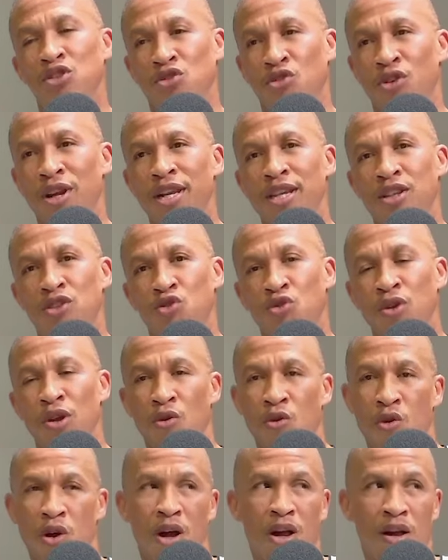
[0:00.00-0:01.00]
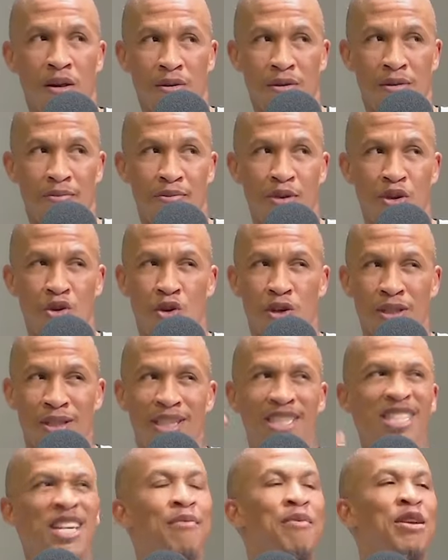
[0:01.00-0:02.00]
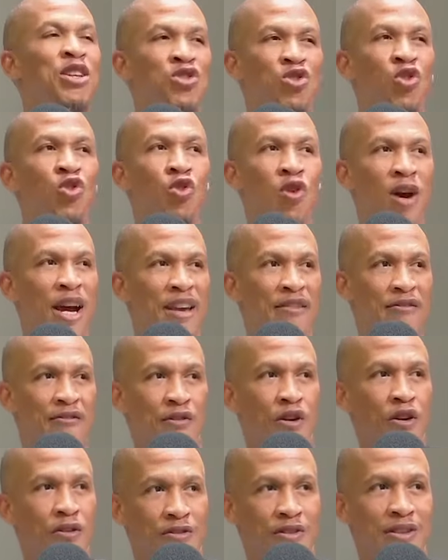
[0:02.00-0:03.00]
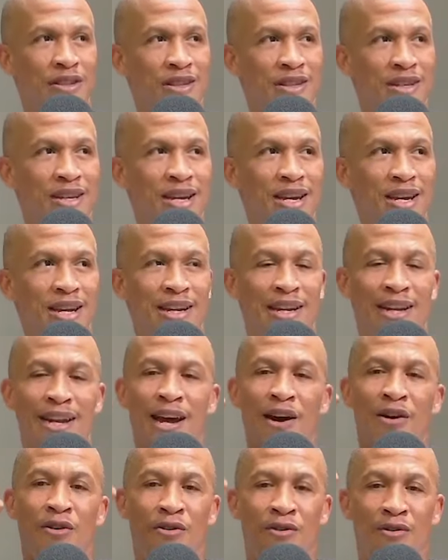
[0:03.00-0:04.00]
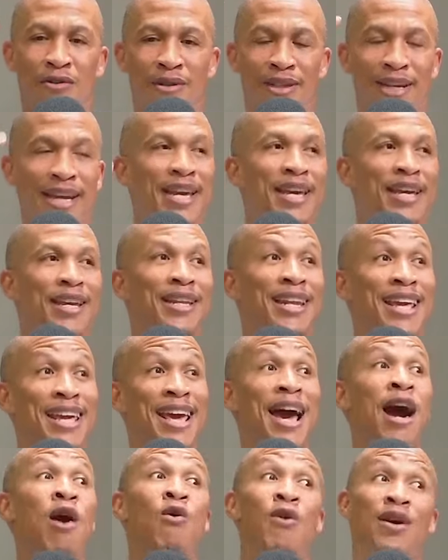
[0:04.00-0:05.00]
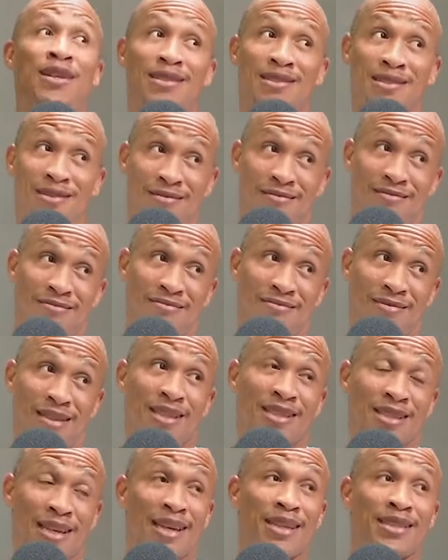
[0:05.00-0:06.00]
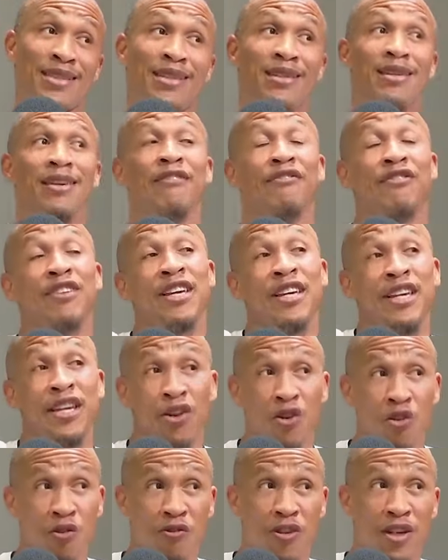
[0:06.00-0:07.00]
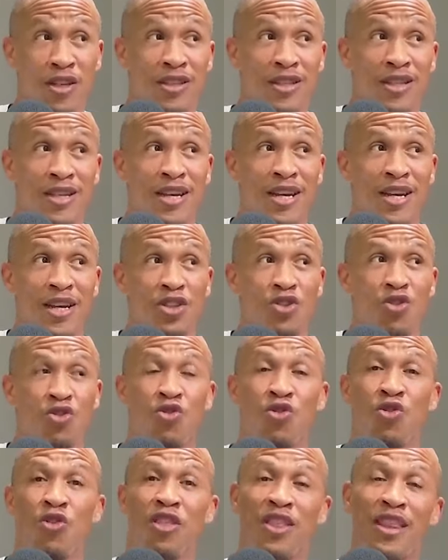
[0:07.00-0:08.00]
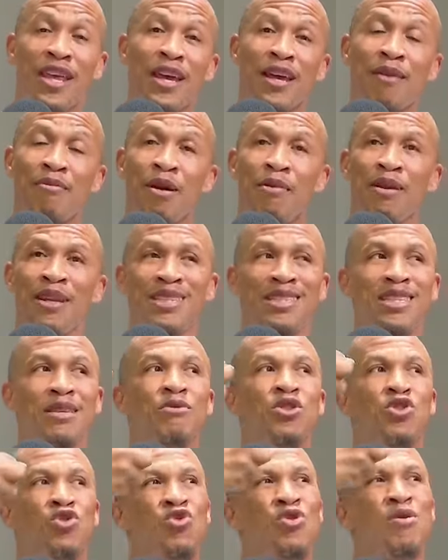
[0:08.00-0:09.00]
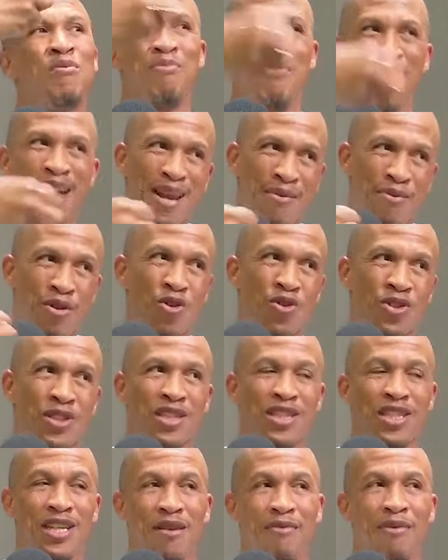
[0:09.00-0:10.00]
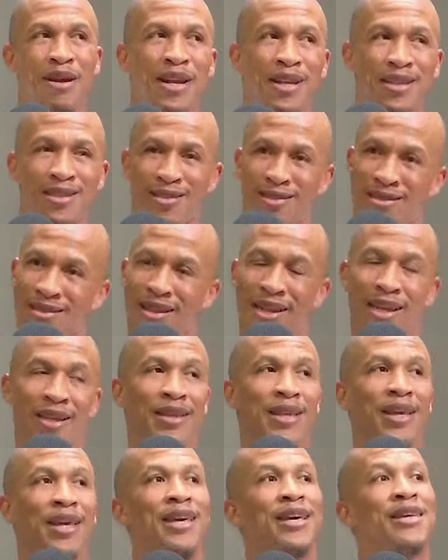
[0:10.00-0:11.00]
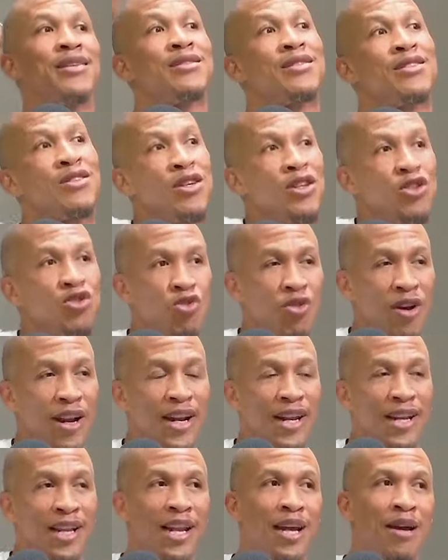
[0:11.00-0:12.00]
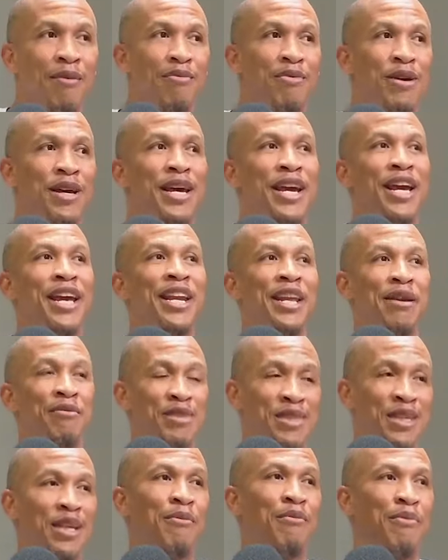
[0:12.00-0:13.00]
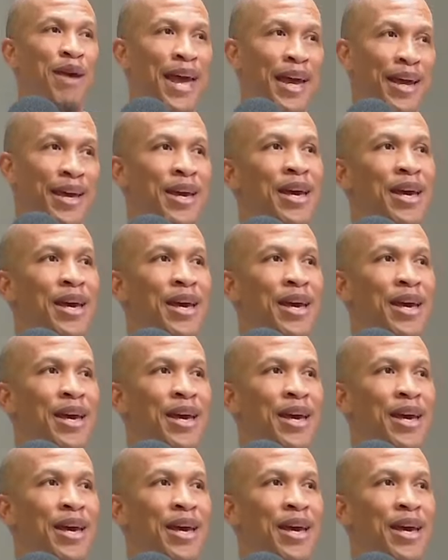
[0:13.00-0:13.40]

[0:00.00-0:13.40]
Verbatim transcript: really doing well because the chairman is no longer involved? Now the the young ones, his kids have taken over." So do you think maybe the team is doing bad because the chairman has let the kids to run the club and mm-hmm. him sitting back?